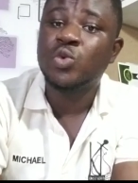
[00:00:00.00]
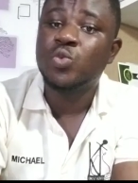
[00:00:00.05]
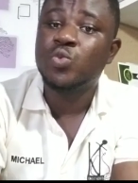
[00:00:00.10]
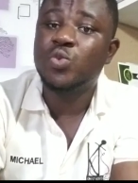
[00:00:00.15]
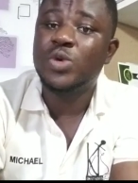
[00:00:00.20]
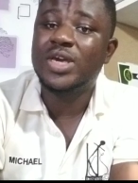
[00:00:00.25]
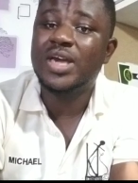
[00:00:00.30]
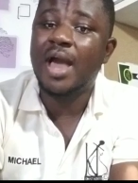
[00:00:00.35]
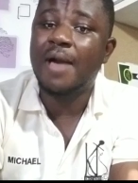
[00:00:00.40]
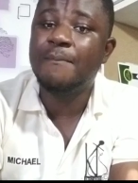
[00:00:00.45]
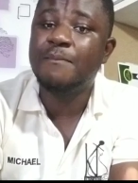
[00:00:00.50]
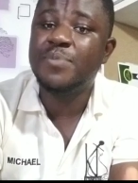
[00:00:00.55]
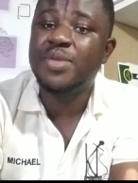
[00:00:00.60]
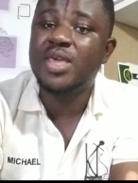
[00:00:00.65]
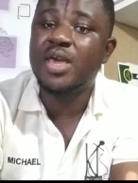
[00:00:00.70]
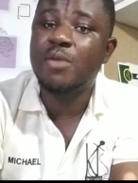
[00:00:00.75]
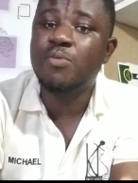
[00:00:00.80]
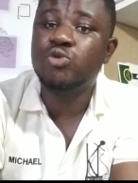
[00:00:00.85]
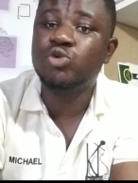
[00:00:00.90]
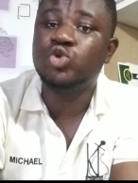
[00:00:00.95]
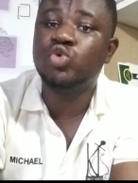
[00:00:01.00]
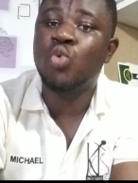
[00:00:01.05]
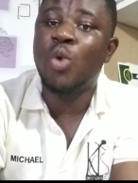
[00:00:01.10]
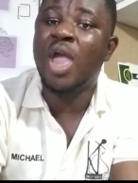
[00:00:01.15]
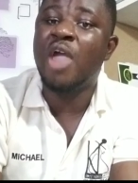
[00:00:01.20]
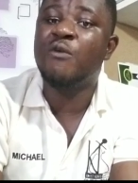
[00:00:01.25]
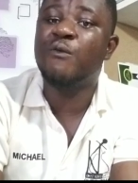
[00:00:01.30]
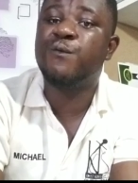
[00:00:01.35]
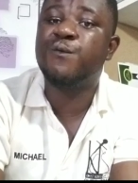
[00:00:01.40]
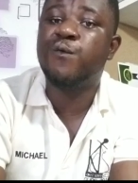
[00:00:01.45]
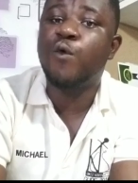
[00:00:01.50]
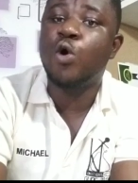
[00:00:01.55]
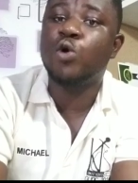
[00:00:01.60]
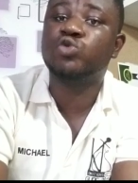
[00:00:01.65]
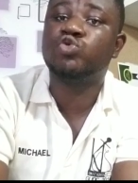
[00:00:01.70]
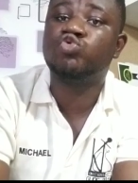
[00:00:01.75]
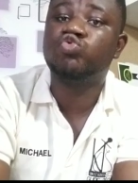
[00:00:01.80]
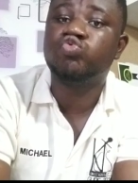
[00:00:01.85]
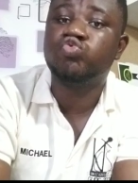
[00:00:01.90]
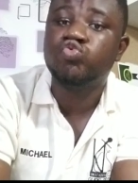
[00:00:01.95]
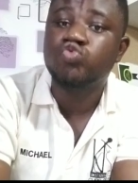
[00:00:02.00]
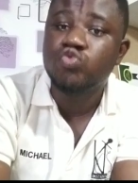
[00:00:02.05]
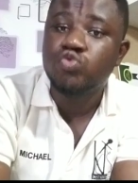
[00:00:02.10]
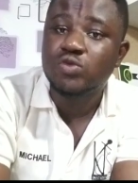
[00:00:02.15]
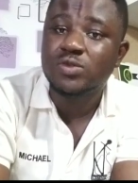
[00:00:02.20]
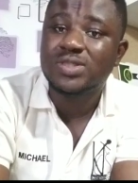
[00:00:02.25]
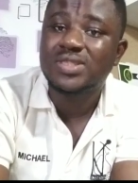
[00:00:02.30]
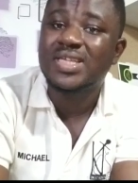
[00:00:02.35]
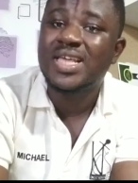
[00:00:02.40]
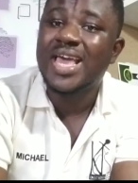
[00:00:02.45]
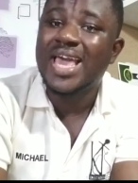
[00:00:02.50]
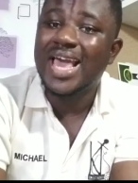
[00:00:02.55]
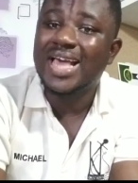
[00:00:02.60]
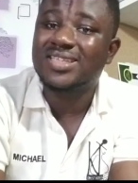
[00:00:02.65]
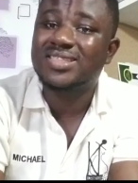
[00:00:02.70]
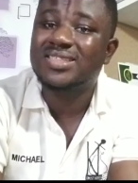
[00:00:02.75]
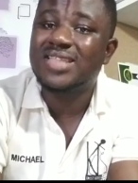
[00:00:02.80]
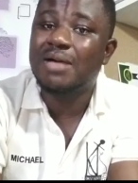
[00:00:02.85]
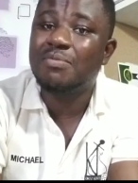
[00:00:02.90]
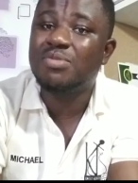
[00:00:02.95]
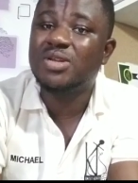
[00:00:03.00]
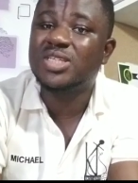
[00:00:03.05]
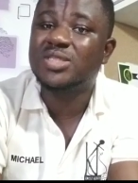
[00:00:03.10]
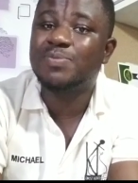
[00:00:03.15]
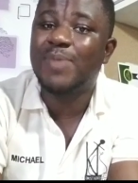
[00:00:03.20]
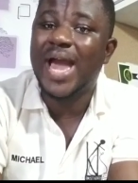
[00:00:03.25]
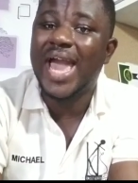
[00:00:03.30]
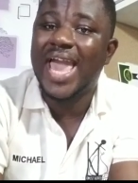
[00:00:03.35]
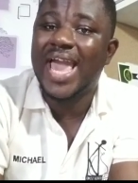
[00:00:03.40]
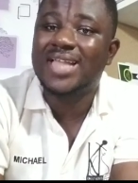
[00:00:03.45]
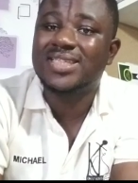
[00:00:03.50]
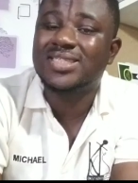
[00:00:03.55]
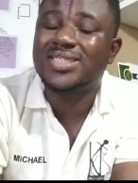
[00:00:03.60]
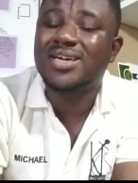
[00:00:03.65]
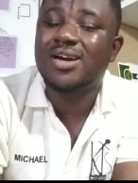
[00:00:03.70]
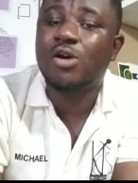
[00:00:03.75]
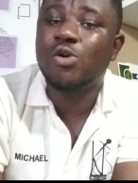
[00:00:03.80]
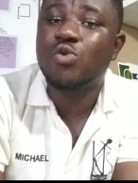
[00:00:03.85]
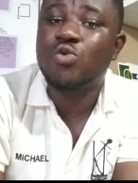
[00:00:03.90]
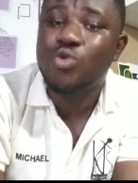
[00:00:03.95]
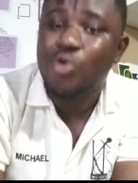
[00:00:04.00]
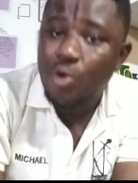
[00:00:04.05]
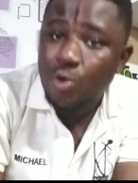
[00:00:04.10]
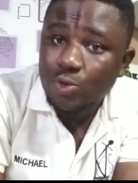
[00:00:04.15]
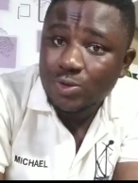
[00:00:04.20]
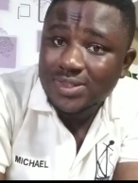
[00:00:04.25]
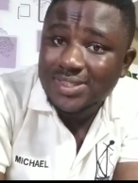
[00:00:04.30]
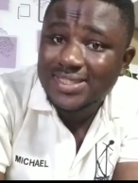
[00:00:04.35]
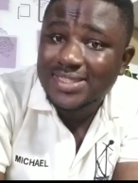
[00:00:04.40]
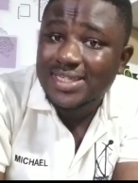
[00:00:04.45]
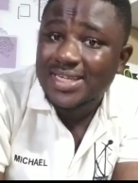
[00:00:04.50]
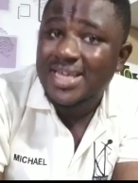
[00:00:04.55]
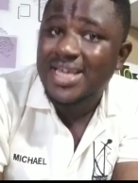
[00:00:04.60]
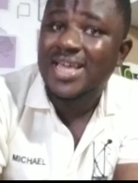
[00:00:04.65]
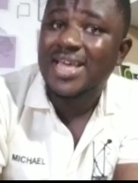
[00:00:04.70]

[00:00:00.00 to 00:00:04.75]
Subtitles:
we can be able to enforce rules established by ethical codes.